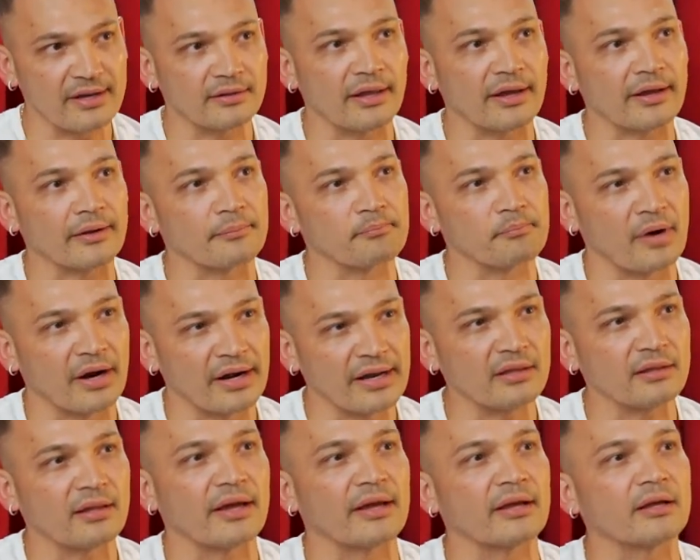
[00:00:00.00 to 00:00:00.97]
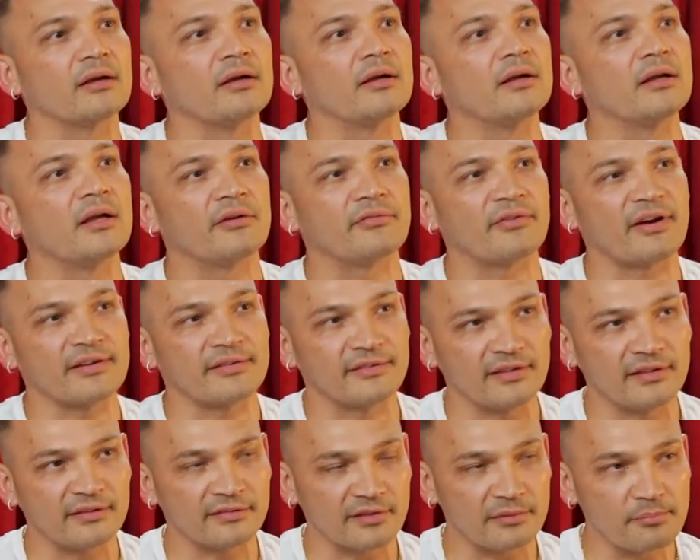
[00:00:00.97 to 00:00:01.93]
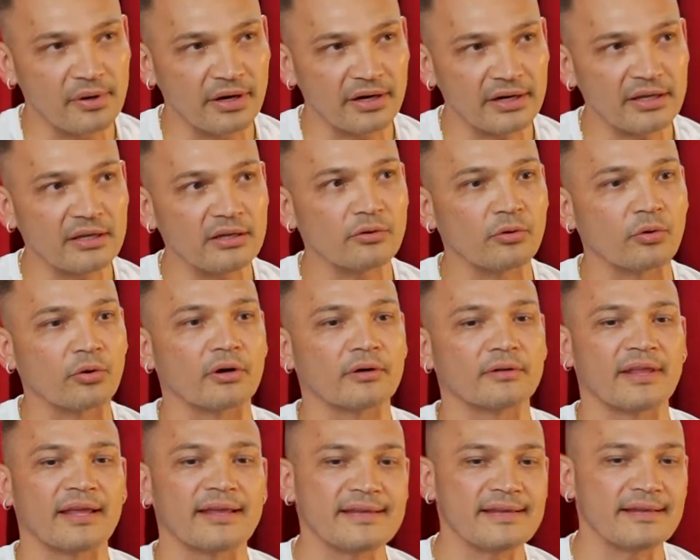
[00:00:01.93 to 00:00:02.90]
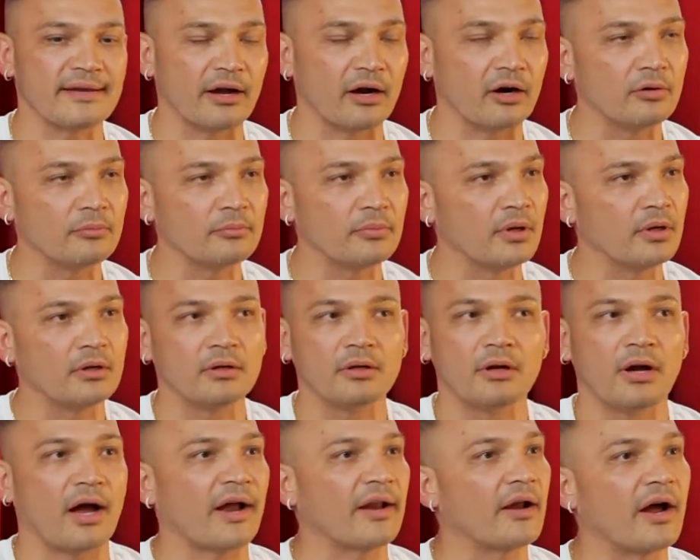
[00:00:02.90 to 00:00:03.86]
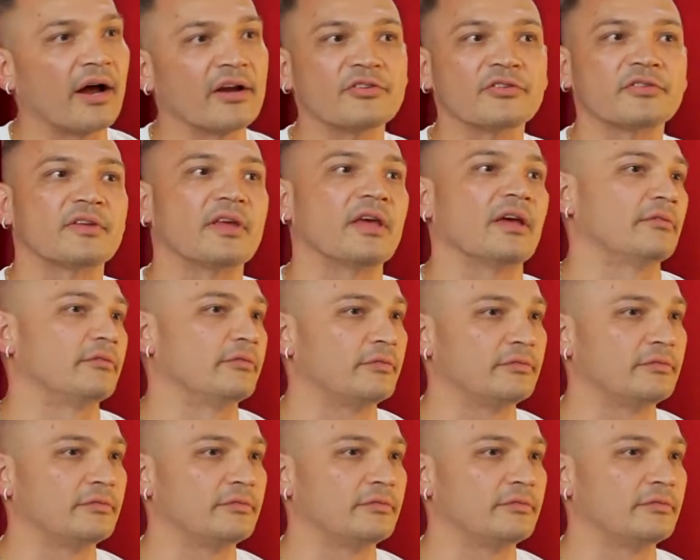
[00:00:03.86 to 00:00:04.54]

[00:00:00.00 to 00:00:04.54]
Like money, like if I see somebody or they need help, I just give.